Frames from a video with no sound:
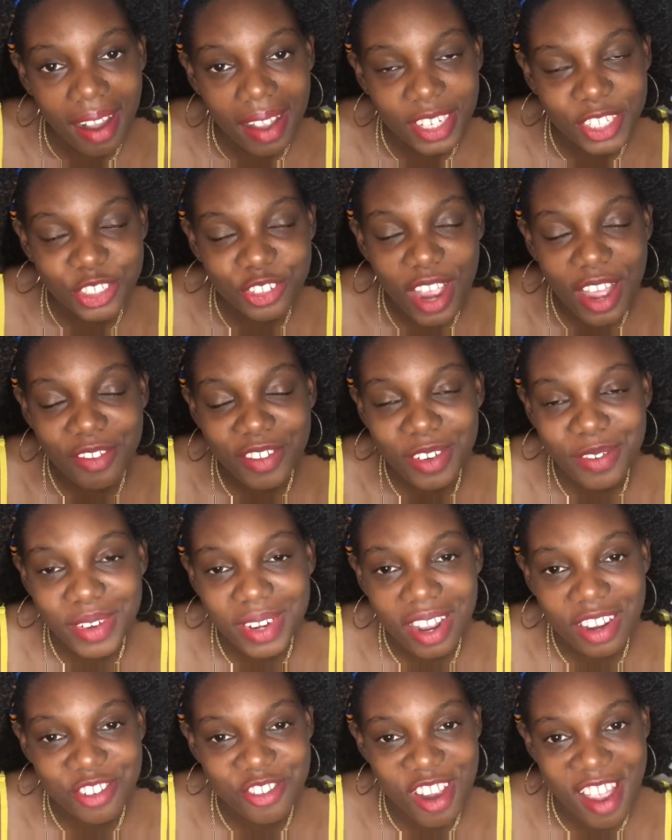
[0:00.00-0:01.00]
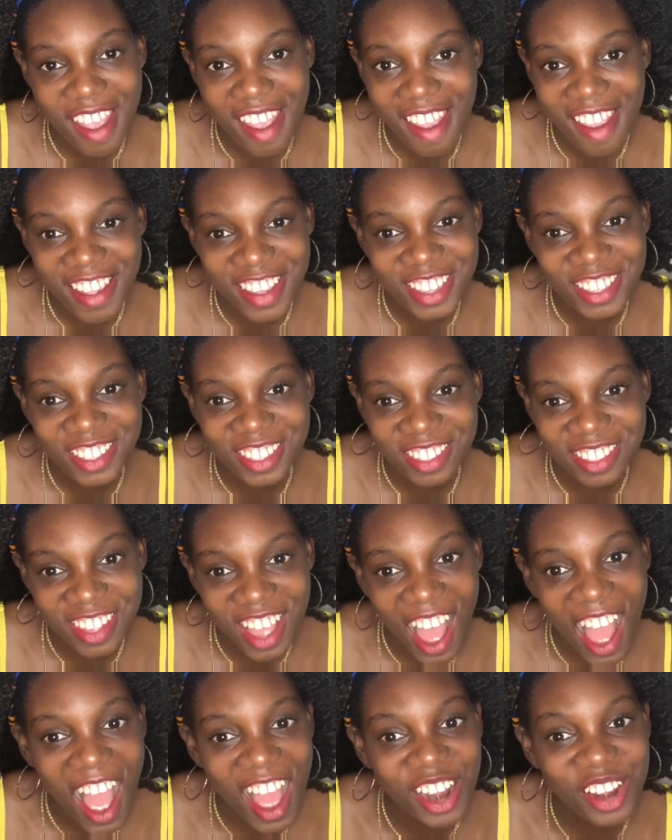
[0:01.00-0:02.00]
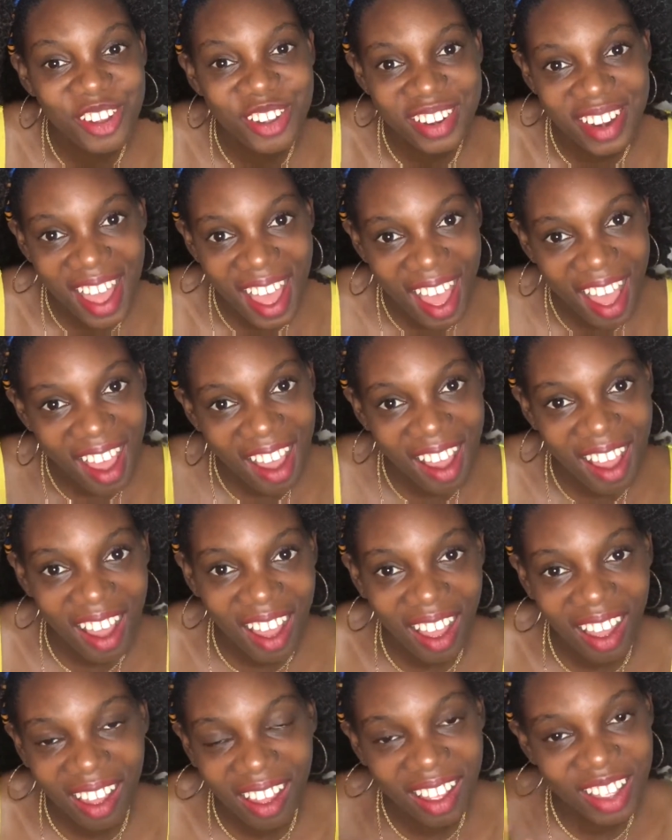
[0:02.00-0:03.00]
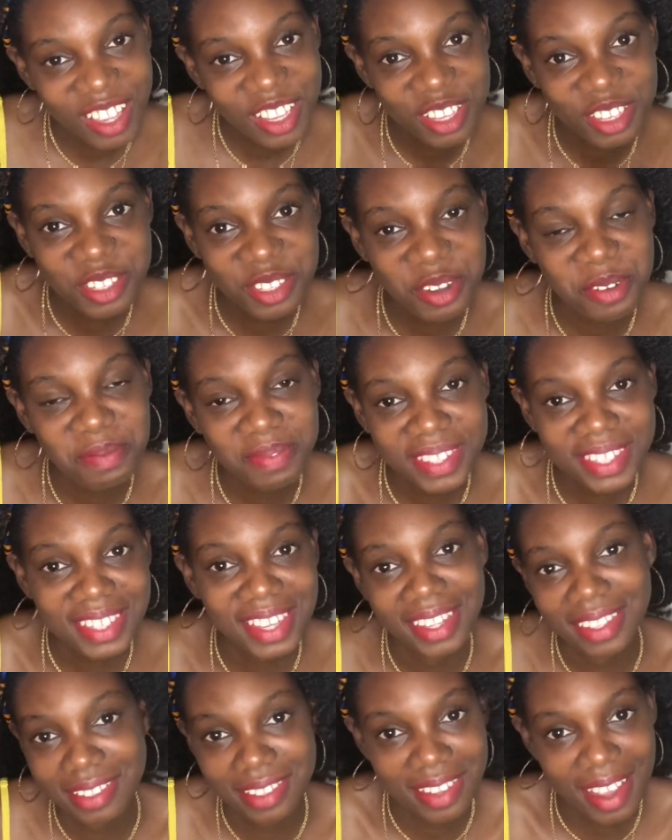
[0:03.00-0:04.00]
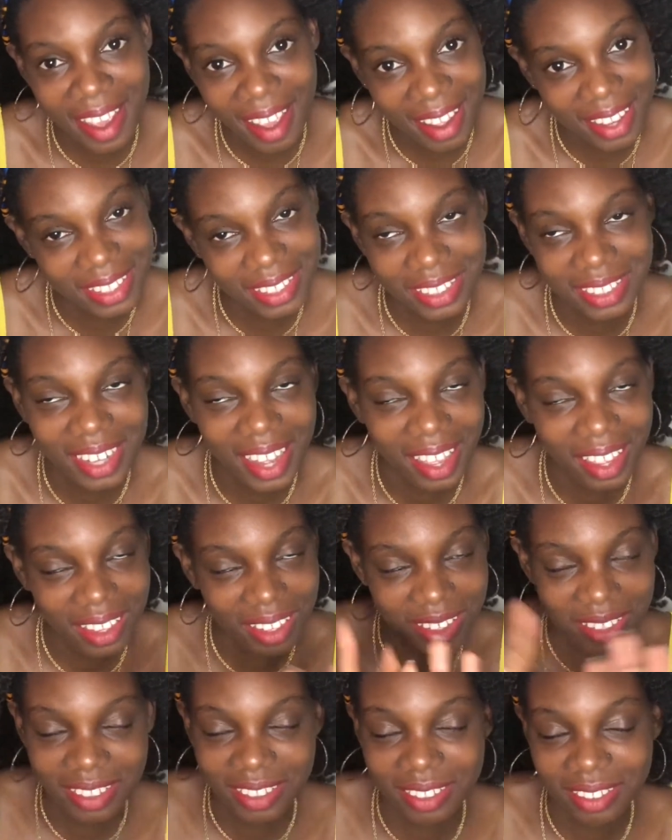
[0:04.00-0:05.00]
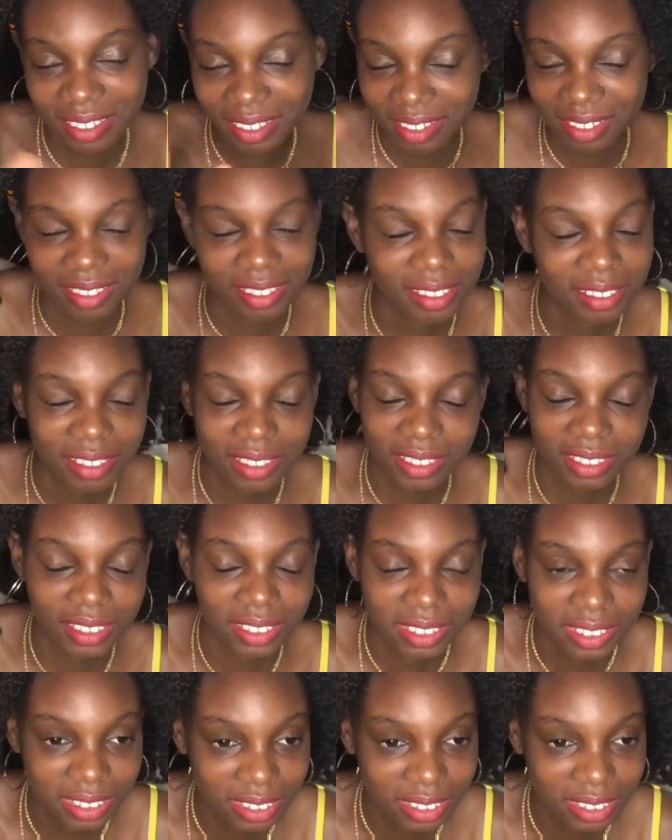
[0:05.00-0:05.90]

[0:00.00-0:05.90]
Traveling with natural hair is another something entirely. Like, ugh.